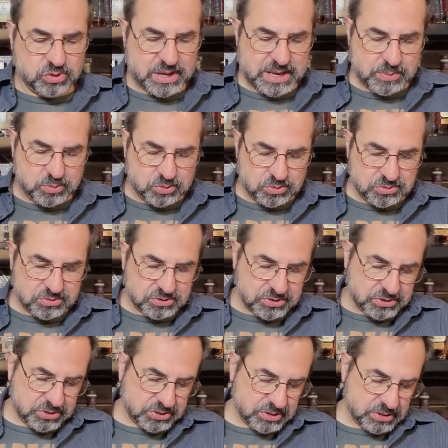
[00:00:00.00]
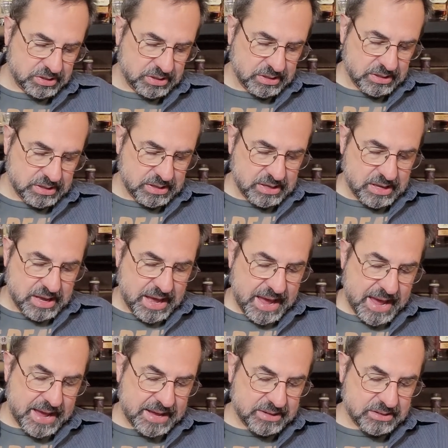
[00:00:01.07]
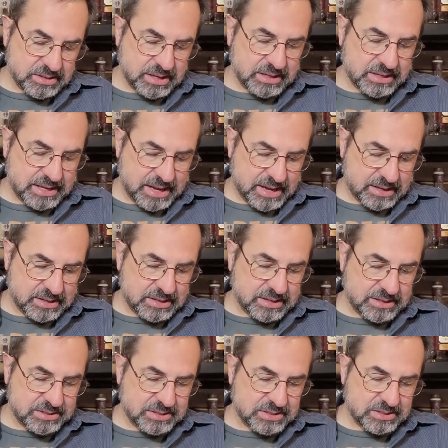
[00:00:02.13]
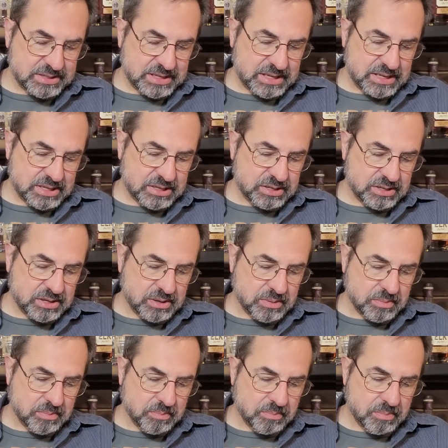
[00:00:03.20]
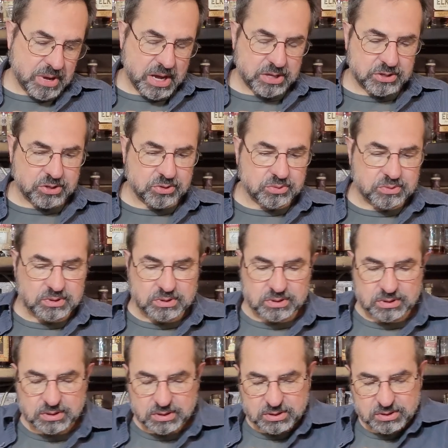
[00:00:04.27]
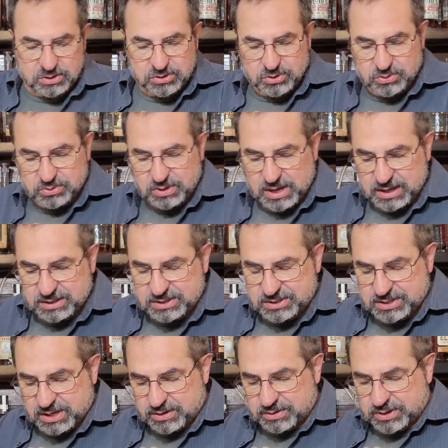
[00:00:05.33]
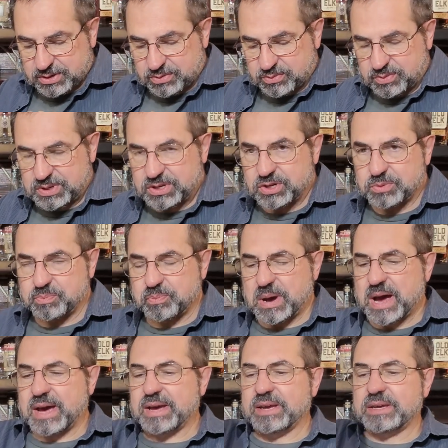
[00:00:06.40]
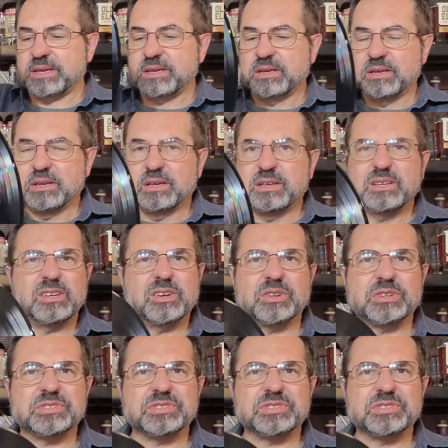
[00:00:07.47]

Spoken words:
labels. And again, this is in mono, so not stereo. We could buy, the